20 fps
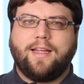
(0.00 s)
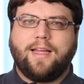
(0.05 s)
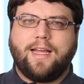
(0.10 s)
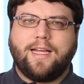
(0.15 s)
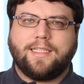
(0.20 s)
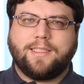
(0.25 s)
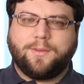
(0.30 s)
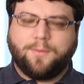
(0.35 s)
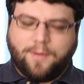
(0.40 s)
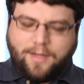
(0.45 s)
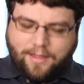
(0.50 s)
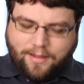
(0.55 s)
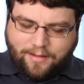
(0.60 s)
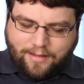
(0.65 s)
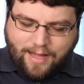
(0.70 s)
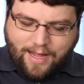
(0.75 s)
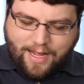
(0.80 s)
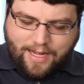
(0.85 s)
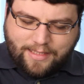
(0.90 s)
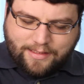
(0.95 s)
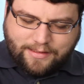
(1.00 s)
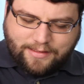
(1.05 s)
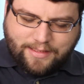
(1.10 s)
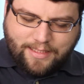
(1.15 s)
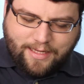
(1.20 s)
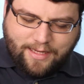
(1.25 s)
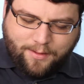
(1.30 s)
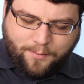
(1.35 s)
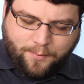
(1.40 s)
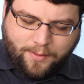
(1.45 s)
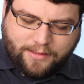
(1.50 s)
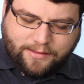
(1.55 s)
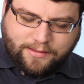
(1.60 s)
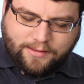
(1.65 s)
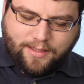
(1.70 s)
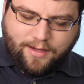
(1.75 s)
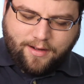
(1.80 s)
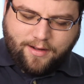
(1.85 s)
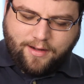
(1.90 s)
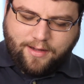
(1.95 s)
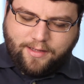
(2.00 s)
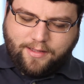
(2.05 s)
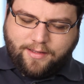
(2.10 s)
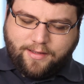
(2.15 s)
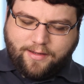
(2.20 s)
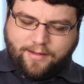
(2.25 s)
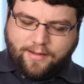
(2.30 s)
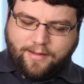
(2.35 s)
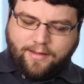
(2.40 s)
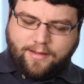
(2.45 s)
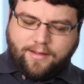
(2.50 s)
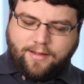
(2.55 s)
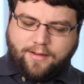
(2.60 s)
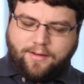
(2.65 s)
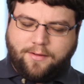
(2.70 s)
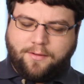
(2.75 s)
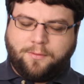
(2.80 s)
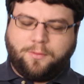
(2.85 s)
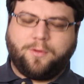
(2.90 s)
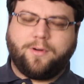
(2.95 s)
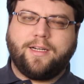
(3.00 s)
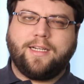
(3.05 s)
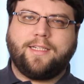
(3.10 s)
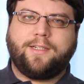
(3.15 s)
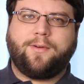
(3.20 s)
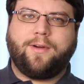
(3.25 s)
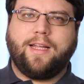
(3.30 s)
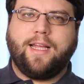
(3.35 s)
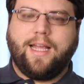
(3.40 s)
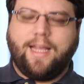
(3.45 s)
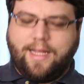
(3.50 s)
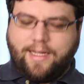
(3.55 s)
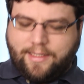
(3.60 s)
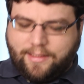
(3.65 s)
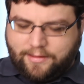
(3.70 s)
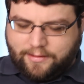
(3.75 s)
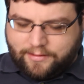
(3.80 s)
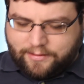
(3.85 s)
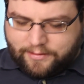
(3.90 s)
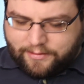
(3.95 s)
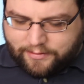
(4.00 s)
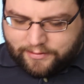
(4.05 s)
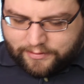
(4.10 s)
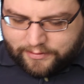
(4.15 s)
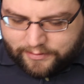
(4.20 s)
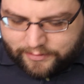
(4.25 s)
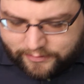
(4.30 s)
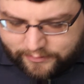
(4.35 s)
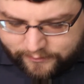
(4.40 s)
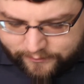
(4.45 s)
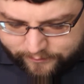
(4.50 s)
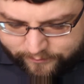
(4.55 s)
as well as the Westcott 43-inch